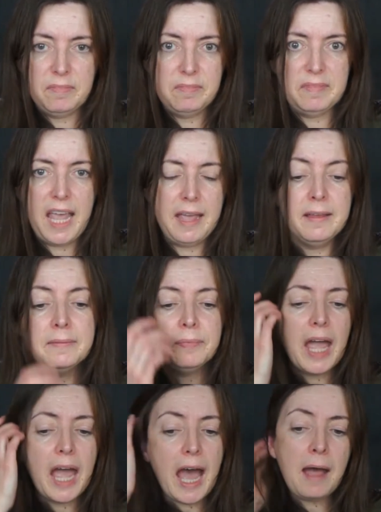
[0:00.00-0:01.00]
yeah.
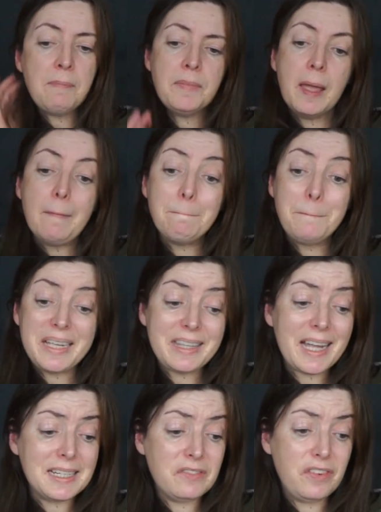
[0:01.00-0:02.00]
Um, but
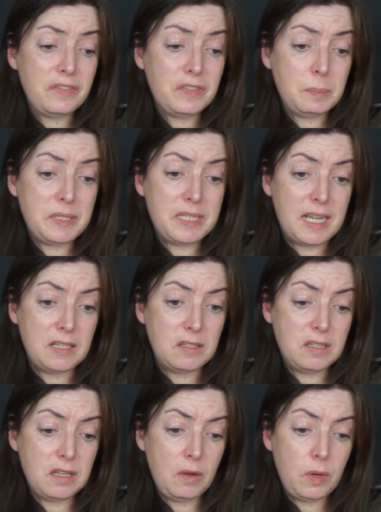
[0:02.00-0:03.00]
that's 50%.
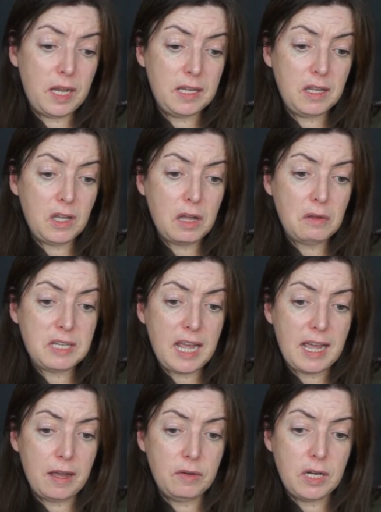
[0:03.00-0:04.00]
So you go
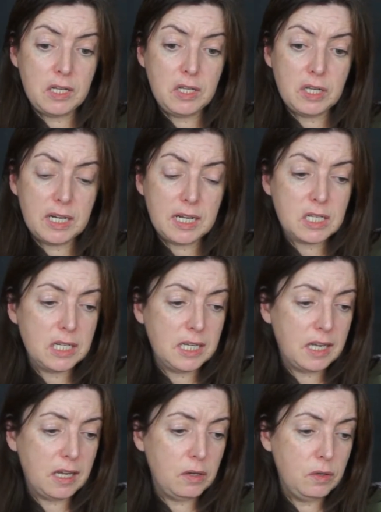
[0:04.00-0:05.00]
down and you can actually
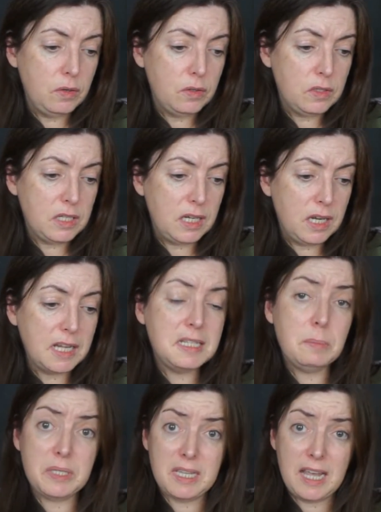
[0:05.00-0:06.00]
go to
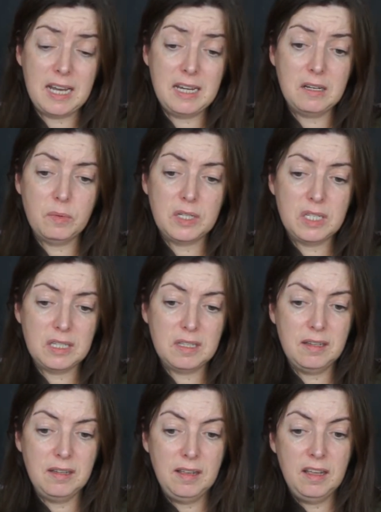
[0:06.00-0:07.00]
90%, which
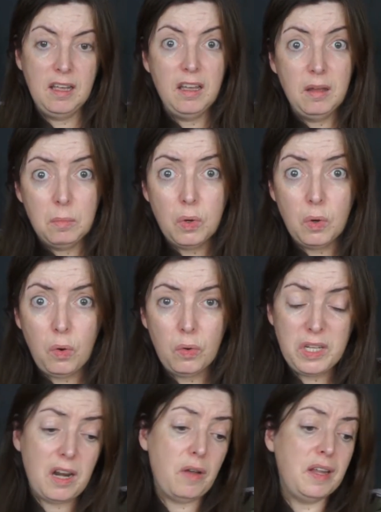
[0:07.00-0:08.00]
is more,
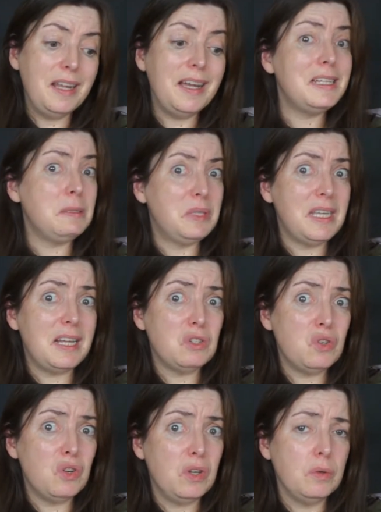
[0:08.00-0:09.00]
you know, 90%
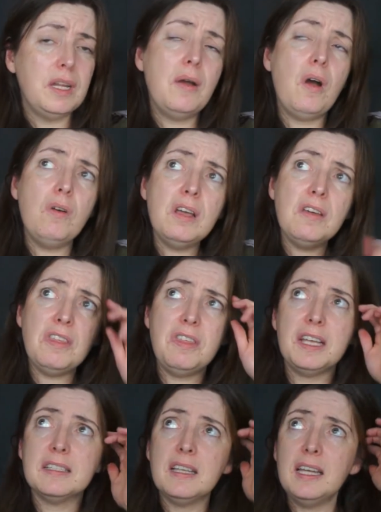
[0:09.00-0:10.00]
true. Now, on other
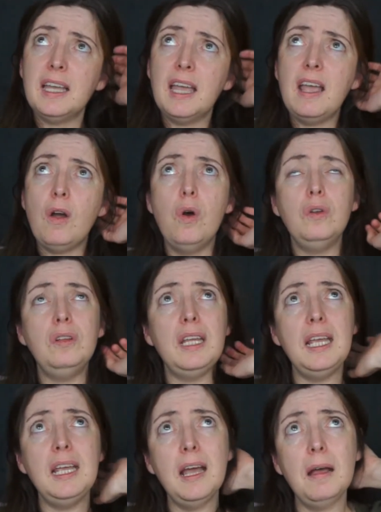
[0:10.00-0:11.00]
things, like it, on
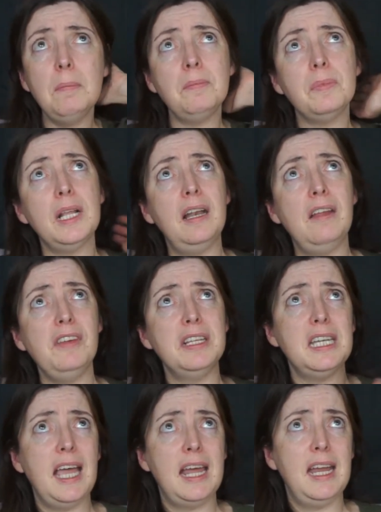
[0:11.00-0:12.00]
the um, Living
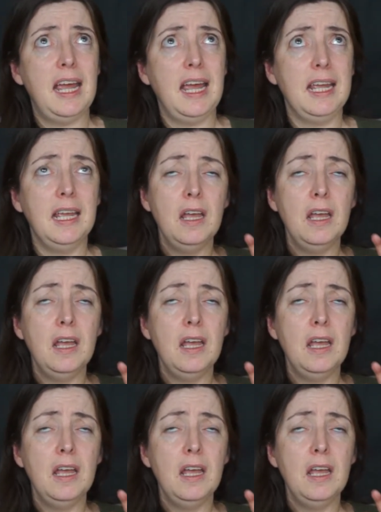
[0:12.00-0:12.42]
DNA,